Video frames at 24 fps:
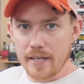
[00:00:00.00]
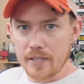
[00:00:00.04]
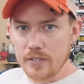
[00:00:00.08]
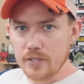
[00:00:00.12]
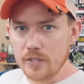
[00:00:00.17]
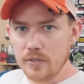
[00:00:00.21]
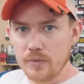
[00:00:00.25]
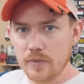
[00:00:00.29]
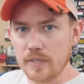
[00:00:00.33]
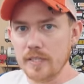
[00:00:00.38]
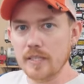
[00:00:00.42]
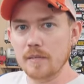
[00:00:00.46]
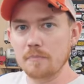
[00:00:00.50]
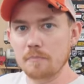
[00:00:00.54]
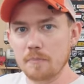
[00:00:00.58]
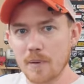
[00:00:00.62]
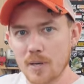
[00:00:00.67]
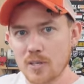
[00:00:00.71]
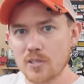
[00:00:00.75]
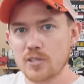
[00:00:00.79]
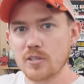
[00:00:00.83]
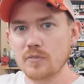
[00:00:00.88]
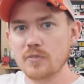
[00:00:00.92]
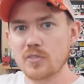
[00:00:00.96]
you don't need a
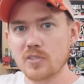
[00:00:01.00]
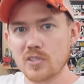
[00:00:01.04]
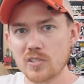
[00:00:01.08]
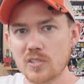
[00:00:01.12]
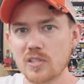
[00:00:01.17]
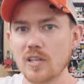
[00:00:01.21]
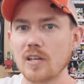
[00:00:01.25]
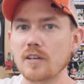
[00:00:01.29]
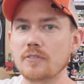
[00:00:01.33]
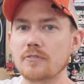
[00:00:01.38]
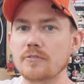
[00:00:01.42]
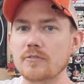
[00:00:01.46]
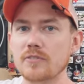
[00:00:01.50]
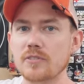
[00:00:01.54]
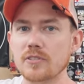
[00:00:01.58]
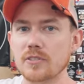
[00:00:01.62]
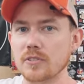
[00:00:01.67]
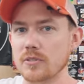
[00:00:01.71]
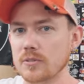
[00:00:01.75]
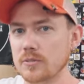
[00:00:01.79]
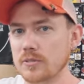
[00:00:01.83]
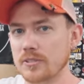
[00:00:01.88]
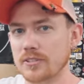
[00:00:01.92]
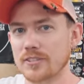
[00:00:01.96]
bunch of stuff
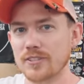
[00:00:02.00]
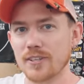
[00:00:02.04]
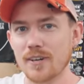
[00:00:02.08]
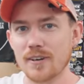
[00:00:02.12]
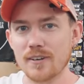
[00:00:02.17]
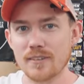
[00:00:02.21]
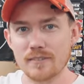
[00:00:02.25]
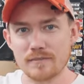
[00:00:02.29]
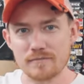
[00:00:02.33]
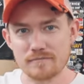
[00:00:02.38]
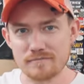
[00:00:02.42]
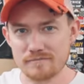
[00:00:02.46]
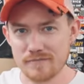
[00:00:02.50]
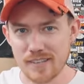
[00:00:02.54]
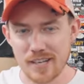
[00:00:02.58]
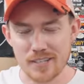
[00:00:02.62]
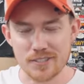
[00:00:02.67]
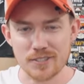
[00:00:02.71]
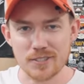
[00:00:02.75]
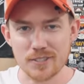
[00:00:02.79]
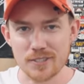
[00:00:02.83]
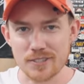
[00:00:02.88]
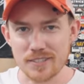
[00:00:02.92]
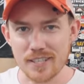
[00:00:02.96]
to start
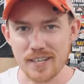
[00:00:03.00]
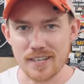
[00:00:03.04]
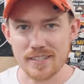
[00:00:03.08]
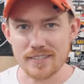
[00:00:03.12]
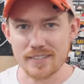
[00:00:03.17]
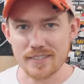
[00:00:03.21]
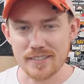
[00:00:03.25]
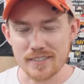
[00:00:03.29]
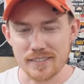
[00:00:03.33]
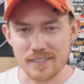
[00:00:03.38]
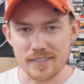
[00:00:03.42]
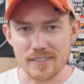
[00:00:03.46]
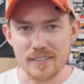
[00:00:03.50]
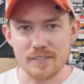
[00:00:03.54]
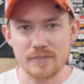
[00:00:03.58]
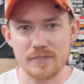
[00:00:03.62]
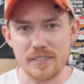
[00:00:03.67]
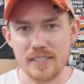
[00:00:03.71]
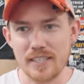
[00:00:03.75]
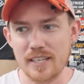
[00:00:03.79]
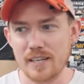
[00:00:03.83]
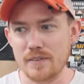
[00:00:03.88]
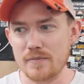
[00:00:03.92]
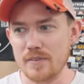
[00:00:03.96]
exercising and
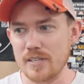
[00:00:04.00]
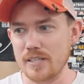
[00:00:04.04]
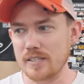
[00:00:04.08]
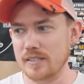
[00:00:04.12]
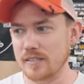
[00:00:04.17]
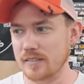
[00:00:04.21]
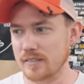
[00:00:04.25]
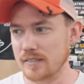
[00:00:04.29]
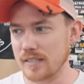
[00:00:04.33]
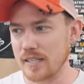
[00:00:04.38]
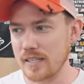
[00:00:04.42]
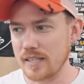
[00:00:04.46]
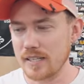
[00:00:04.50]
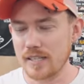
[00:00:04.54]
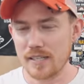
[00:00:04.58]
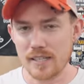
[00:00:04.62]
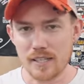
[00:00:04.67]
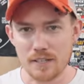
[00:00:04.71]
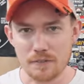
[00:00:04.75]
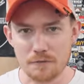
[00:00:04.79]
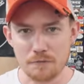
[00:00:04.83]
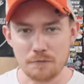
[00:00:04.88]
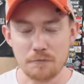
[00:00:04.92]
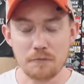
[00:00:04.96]
lifting heavy and,
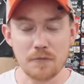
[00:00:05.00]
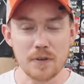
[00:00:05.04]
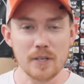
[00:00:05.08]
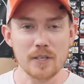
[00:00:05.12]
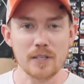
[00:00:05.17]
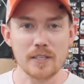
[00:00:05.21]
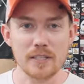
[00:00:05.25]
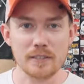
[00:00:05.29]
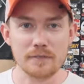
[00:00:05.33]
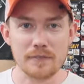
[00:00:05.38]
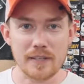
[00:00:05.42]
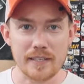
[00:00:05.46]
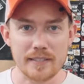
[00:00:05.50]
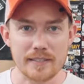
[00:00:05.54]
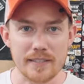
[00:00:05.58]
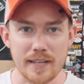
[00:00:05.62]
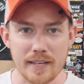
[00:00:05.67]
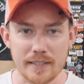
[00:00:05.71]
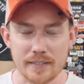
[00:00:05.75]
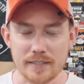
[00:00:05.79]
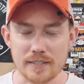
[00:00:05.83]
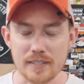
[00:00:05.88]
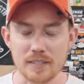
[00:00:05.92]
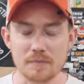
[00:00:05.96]
and feeling
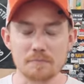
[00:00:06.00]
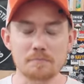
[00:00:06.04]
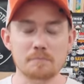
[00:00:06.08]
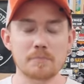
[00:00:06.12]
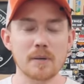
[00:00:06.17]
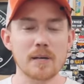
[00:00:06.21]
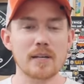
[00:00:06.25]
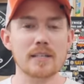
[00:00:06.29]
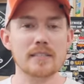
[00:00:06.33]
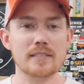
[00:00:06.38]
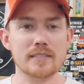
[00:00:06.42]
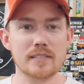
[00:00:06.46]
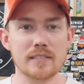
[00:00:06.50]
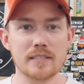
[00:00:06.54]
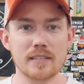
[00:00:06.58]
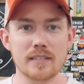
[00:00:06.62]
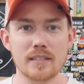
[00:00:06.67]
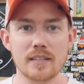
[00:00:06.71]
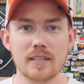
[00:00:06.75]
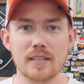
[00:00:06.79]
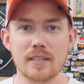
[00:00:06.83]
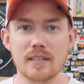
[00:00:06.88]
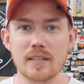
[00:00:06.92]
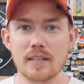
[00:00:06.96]
fantastic. But
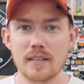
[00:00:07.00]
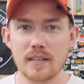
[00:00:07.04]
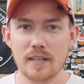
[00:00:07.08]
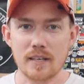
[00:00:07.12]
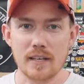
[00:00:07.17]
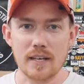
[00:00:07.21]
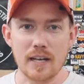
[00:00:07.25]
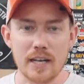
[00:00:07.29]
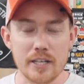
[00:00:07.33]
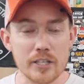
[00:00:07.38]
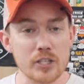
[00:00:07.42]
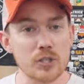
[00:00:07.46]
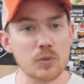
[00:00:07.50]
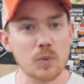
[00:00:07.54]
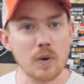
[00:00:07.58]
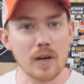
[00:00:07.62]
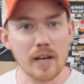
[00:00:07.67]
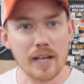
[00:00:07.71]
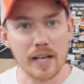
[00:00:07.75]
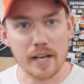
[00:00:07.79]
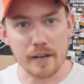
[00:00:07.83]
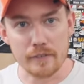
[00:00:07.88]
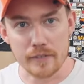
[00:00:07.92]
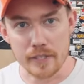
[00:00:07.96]
uh, I do
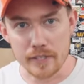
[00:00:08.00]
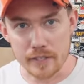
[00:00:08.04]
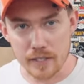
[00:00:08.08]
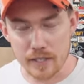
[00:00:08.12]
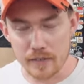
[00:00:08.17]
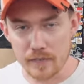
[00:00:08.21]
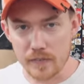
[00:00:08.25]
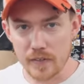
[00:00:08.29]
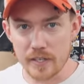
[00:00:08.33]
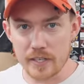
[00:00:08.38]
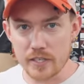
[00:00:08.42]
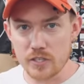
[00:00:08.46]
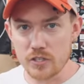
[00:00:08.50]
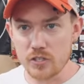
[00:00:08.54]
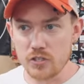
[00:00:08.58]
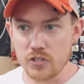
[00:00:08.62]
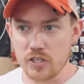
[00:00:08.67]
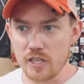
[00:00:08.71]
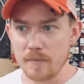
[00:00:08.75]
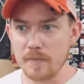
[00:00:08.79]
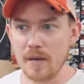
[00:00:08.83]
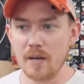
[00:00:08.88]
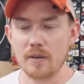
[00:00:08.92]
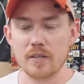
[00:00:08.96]
want to have a, a, nice
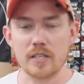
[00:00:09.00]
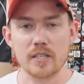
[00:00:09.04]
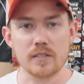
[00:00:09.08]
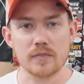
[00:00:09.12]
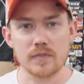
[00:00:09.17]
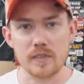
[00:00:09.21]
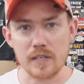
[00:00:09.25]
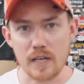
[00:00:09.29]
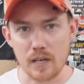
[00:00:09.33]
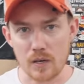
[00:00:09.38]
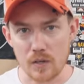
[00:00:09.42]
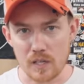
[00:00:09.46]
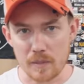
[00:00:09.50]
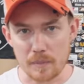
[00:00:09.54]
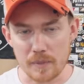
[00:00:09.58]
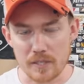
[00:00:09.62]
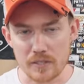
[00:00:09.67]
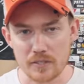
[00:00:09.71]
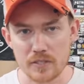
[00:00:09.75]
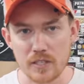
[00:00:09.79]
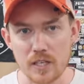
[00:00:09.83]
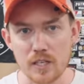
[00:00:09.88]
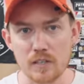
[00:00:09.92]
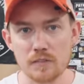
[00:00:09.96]
gym out here for not only
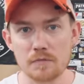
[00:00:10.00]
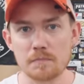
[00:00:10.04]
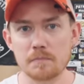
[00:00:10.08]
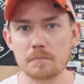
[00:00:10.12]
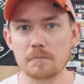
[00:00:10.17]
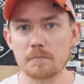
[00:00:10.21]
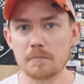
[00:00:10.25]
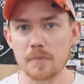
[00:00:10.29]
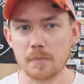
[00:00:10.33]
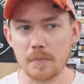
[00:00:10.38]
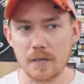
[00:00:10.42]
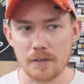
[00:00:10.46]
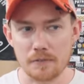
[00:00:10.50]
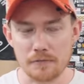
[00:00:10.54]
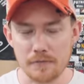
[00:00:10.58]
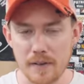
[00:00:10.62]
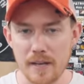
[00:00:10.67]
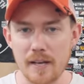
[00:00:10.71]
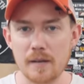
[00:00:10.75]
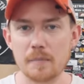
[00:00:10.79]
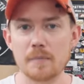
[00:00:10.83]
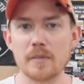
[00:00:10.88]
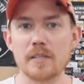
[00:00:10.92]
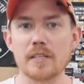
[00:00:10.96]
myself, but my
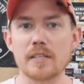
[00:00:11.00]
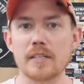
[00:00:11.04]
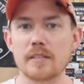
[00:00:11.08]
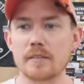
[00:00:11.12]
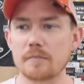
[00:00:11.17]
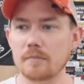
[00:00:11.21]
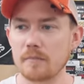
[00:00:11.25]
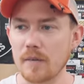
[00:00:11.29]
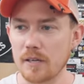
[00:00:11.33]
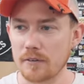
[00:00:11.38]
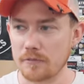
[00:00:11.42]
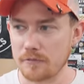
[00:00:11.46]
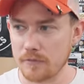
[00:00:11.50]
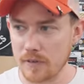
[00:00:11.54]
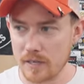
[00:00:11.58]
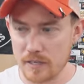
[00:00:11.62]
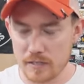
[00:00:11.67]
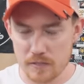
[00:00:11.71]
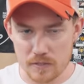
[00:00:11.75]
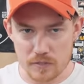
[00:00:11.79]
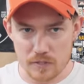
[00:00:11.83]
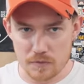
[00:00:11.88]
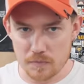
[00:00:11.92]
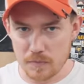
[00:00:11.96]
family, my
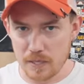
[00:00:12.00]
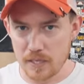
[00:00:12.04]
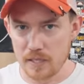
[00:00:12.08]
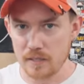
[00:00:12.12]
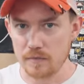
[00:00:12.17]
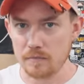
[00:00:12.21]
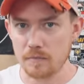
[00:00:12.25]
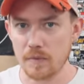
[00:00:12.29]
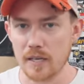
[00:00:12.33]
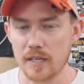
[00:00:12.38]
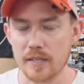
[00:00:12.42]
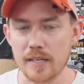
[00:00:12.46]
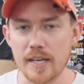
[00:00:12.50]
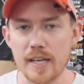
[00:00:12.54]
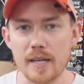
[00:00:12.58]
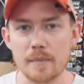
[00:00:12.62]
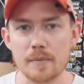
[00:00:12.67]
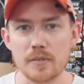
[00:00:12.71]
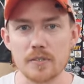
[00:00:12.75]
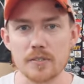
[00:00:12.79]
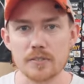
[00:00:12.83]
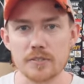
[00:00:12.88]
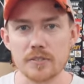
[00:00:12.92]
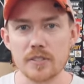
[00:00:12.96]
friends, my, my
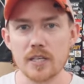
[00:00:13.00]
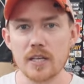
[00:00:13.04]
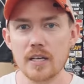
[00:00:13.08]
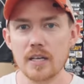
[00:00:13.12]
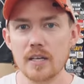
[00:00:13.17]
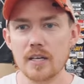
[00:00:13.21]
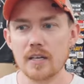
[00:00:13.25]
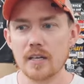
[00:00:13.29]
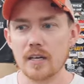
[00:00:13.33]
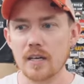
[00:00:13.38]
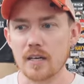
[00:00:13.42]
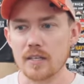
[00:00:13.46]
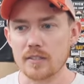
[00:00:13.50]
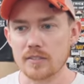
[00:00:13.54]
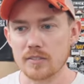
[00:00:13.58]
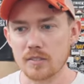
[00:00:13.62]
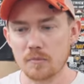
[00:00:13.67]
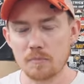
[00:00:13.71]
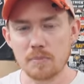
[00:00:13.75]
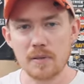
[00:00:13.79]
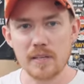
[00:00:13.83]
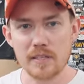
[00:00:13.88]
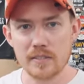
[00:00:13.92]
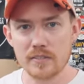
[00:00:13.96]
neighbors, uh,
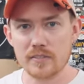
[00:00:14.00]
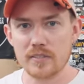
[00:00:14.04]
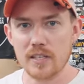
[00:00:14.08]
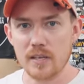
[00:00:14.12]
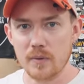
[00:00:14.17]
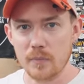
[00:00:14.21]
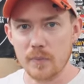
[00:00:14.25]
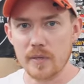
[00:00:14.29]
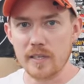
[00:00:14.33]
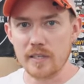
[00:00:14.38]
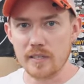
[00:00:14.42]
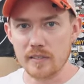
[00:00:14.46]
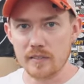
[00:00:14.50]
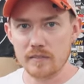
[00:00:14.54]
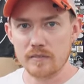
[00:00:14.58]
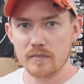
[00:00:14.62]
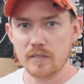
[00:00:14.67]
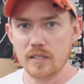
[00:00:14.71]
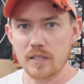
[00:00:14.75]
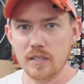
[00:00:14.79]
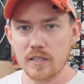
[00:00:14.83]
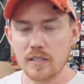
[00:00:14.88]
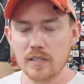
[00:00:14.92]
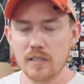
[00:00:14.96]
someplace that we
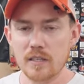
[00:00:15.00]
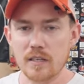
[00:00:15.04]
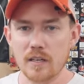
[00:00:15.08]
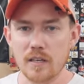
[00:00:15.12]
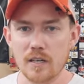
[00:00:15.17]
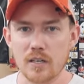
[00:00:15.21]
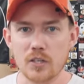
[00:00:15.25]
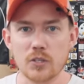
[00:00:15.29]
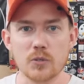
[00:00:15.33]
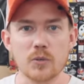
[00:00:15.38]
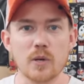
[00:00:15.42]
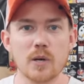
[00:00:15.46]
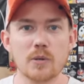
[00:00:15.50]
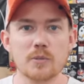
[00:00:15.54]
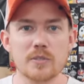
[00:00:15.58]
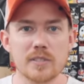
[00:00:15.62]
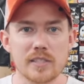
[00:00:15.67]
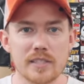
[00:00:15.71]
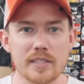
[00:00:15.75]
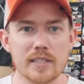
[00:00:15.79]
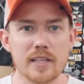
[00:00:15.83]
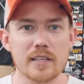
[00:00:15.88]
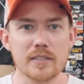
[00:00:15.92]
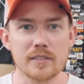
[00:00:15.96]
can uh, grow
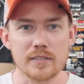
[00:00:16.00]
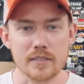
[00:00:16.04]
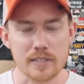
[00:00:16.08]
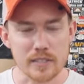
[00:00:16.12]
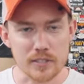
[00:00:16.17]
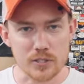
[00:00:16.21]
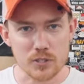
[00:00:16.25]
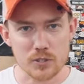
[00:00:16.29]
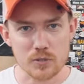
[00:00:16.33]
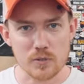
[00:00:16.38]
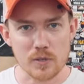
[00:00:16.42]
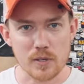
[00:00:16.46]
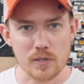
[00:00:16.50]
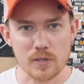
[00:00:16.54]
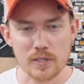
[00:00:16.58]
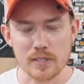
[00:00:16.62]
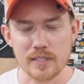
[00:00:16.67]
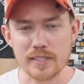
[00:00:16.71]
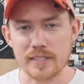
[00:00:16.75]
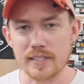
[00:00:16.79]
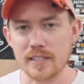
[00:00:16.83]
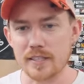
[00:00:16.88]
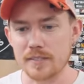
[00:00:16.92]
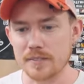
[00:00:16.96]
together, get stronger
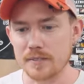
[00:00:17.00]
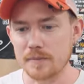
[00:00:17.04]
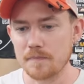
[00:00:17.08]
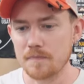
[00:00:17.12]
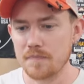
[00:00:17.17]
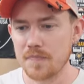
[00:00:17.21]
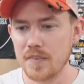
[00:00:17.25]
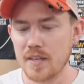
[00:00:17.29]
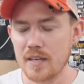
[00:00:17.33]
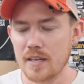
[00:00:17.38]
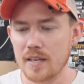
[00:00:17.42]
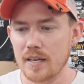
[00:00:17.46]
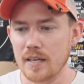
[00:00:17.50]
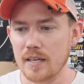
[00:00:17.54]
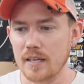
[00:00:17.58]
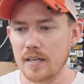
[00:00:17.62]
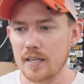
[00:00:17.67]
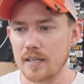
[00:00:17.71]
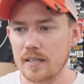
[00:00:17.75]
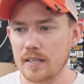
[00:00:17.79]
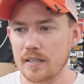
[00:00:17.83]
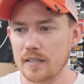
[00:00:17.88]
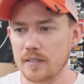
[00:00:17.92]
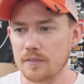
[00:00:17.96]
together.
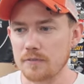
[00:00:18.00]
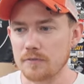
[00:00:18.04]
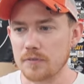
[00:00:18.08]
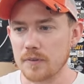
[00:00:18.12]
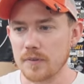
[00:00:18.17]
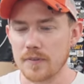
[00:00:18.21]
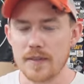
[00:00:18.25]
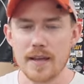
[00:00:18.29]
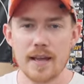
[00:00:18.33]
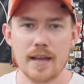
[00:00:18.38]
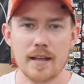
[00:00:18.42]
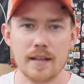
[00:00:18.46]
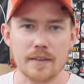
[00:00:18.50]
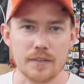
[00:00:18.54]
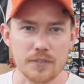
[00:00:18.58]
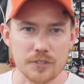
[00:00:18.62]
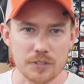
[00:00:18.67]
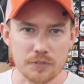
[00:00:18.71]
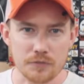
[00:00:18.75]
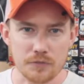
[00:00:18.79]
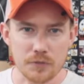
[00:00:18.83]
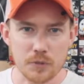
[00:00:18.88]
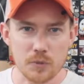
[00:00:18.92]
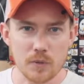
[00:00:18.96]
And for that,
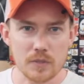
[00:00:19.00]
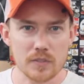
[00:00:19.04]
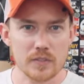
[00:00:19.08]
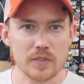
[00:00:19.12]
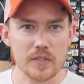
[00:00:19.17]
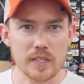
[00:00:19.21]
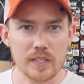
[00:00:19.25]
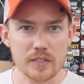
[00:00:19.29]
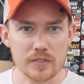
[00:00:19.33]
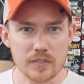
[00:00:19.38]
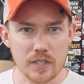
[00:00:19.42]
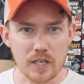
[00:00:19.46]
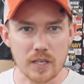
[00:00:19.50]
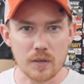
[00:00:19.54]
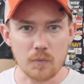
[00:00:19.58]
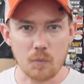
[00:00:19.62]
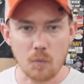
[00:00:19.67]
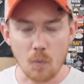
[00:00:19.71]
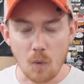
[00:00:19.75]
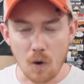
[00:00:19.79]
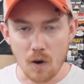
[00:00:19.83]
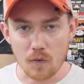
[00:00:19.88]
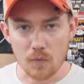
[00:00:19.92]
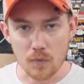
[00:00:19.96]
there's a few other things that I
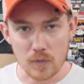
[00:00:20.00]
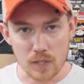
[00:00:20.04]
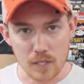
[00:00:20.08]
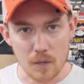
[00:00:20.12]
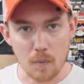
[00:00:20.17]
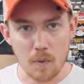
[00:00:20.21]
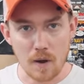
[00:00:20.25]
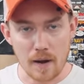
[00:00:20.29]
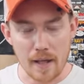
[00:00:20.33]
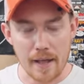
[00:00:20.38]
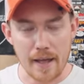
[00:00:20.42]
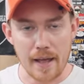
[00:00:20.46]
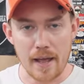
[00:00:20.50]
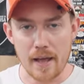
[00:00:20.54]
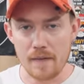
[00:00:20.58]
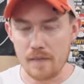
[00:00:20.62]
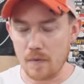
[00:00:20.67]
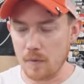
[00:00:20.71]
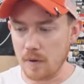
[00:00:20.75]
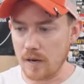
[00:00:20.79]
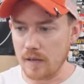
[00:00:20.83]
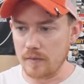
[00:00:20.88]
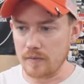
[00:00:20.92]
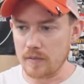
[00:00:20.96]
want, really want to have.
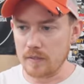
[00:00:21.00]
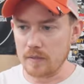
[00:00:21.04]
I want to have